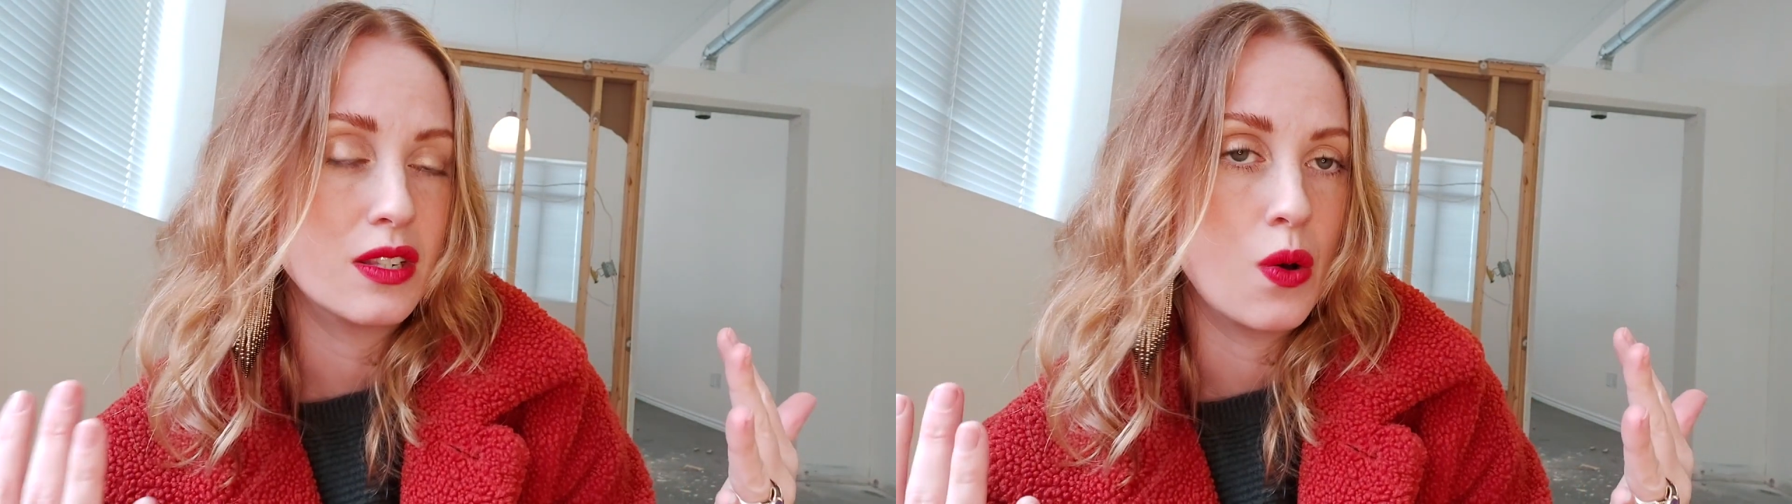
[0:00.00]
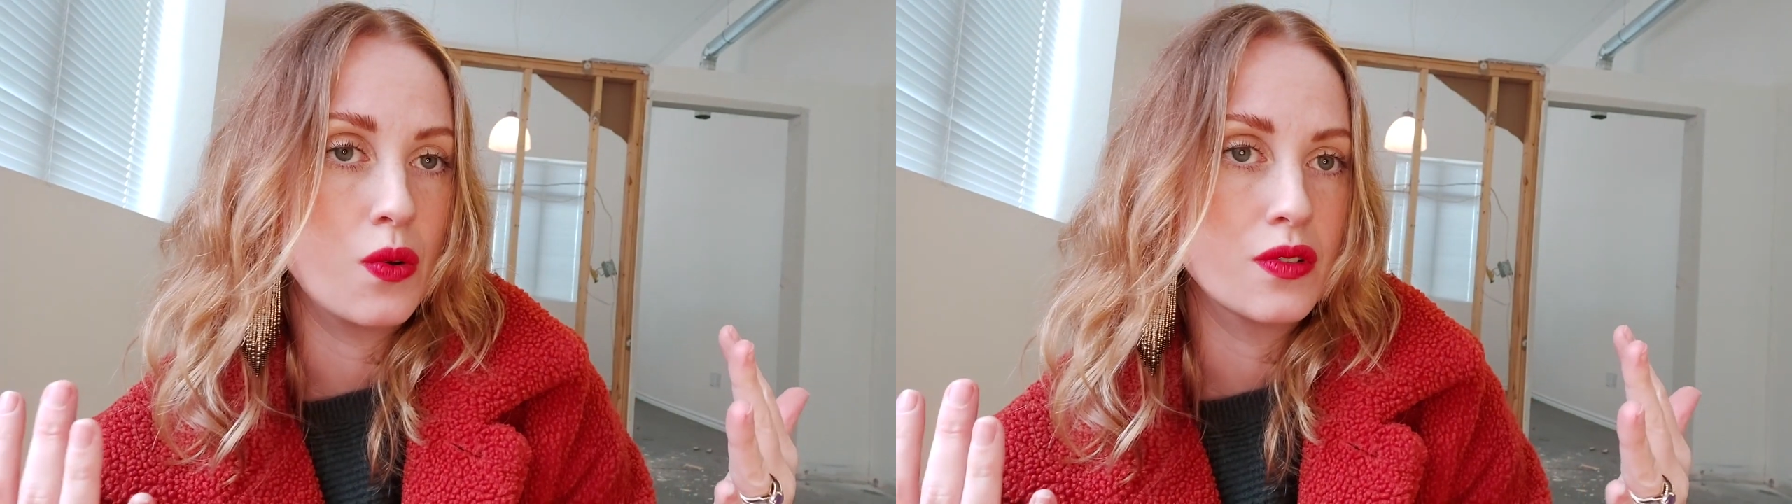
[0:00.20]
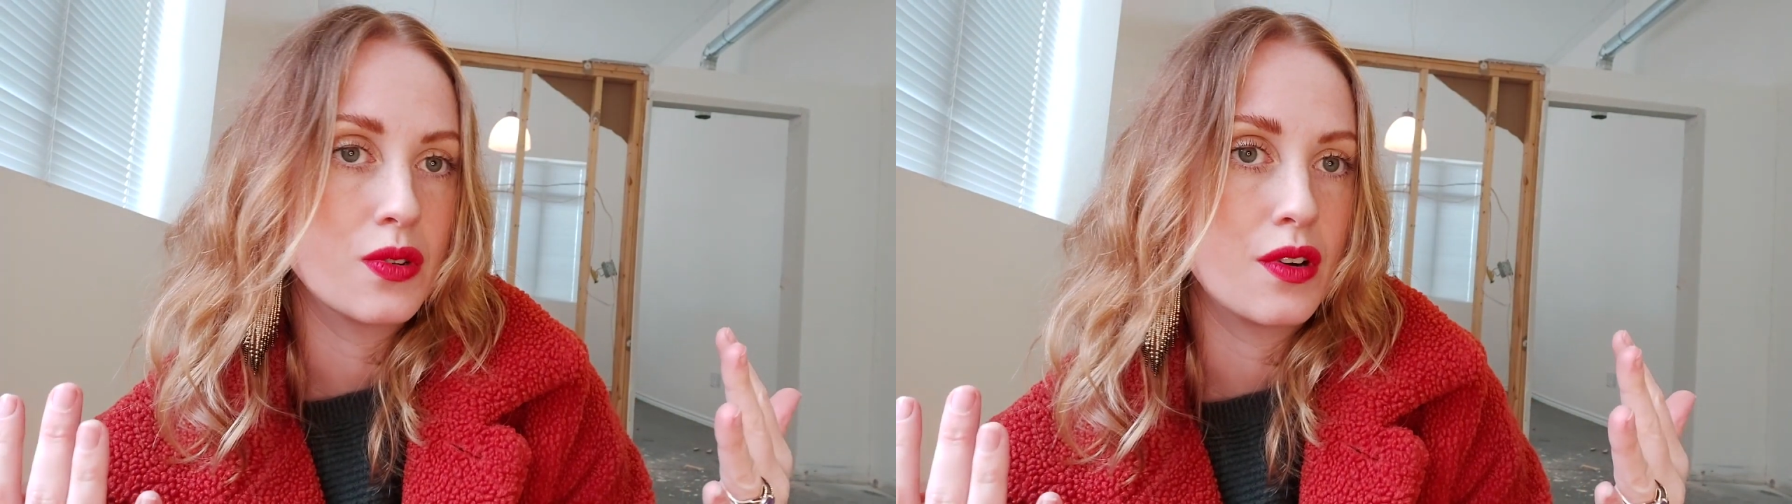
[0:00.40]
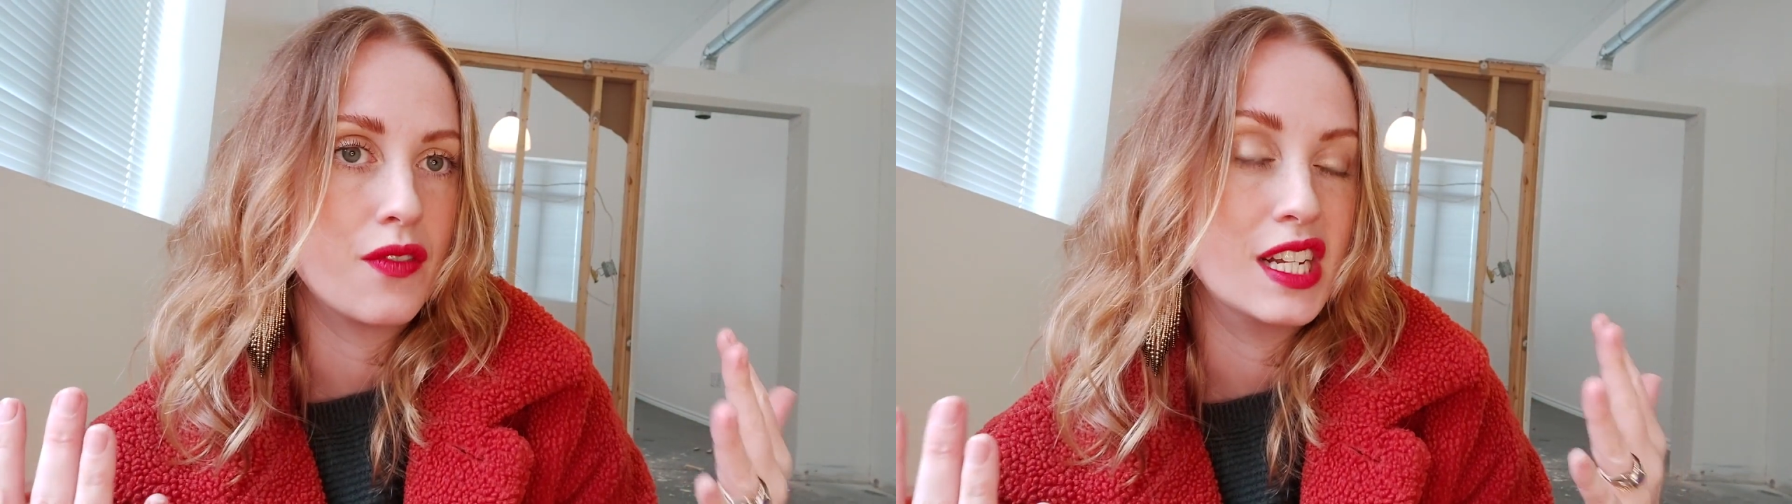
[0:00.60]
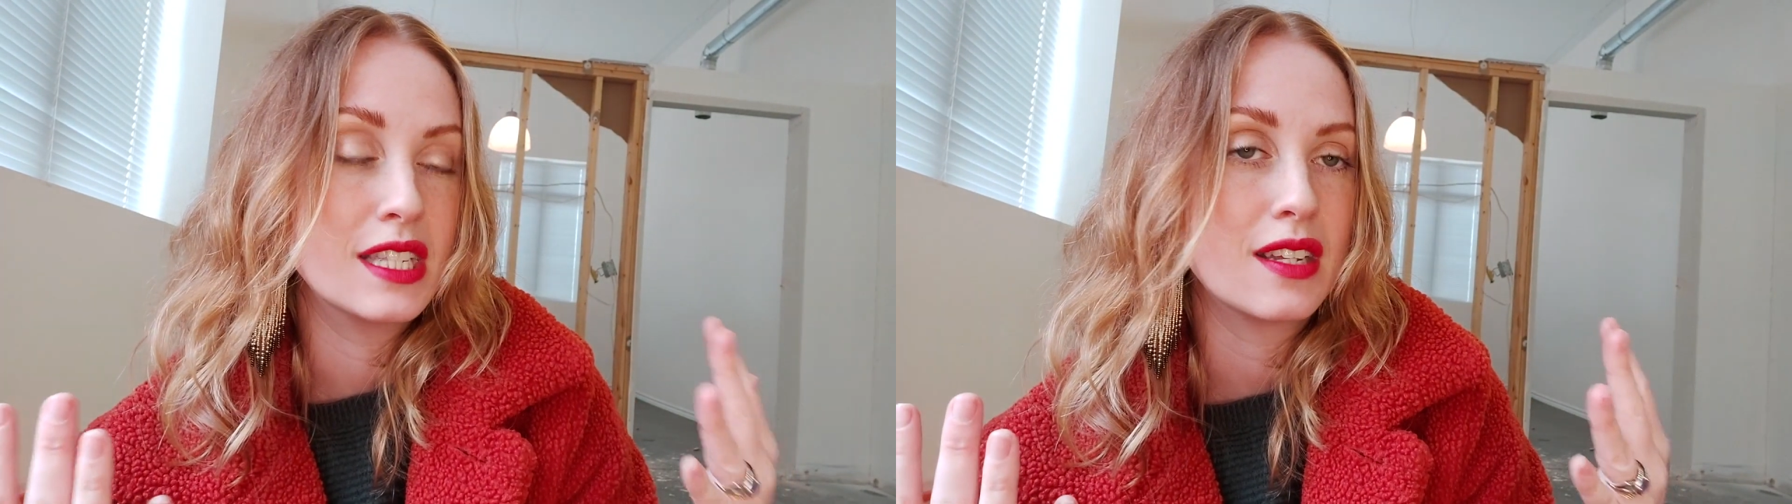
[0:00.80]
own sort
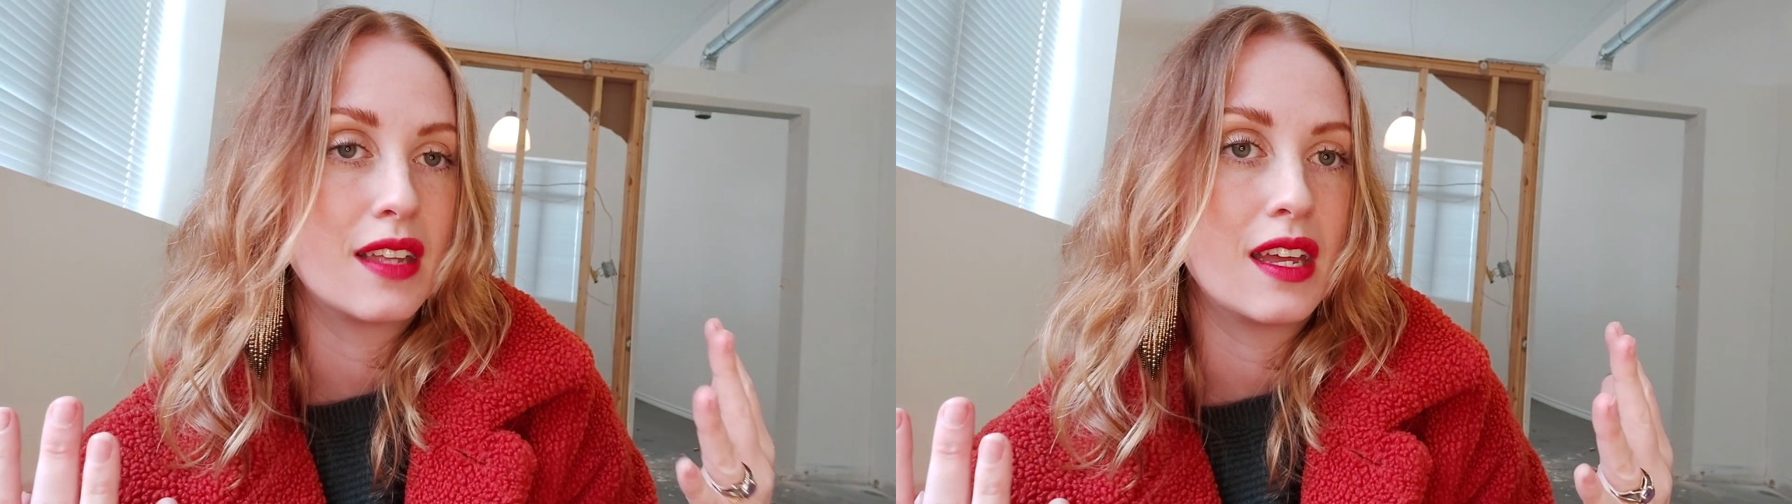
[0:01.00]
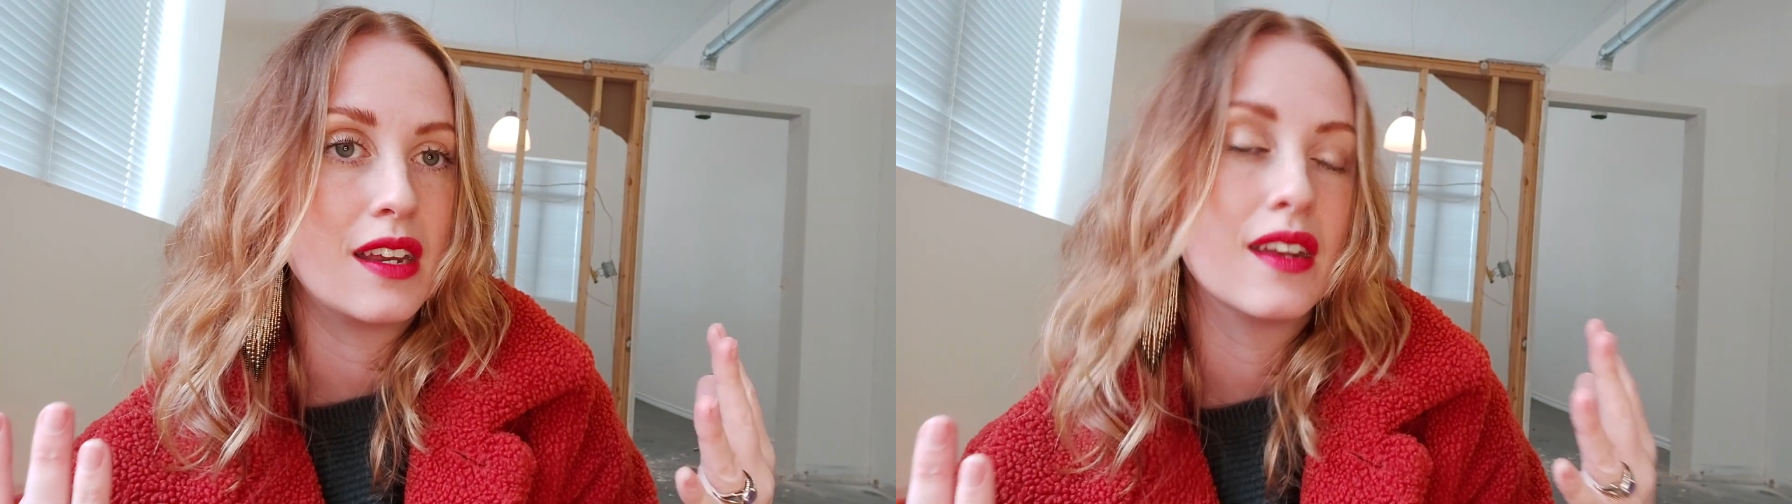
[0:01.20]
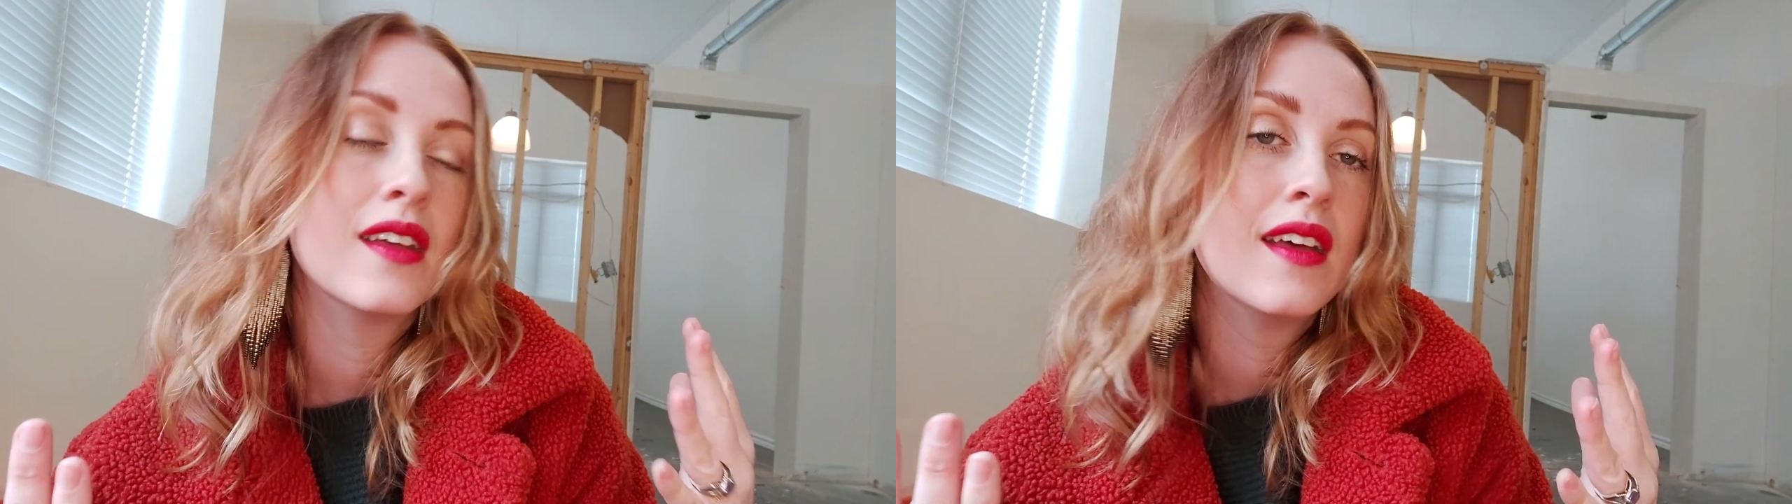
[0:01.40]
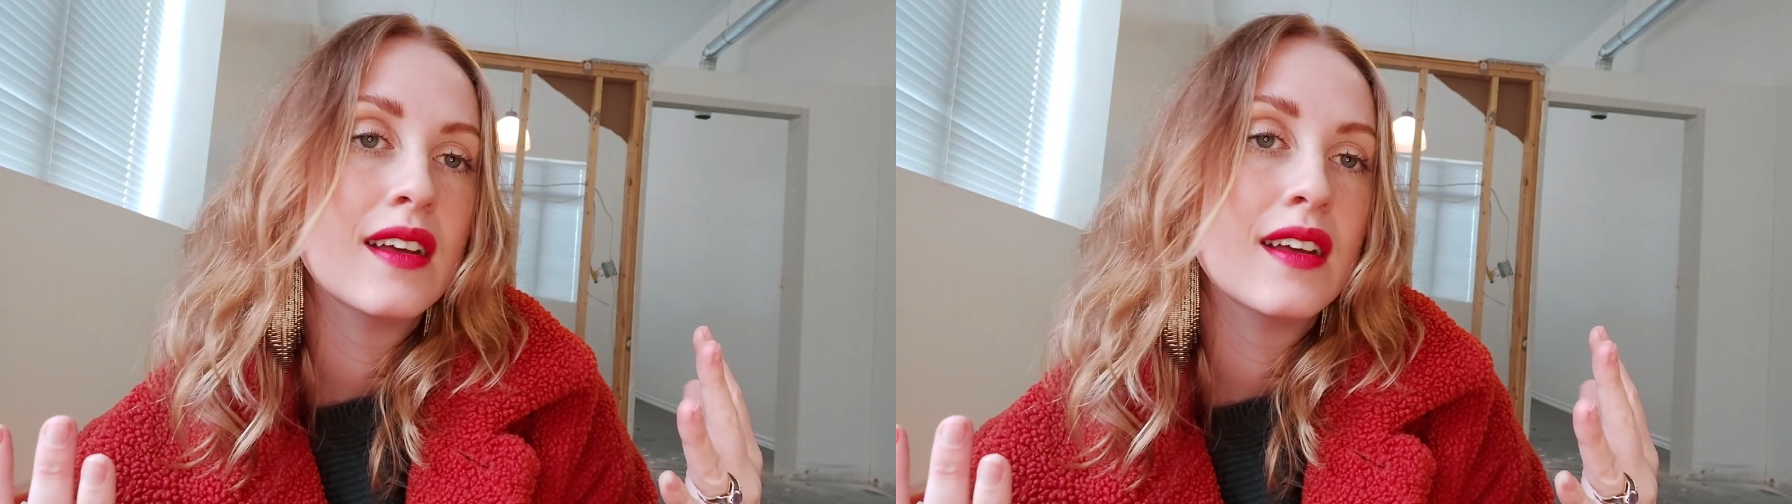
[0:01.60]
of insulated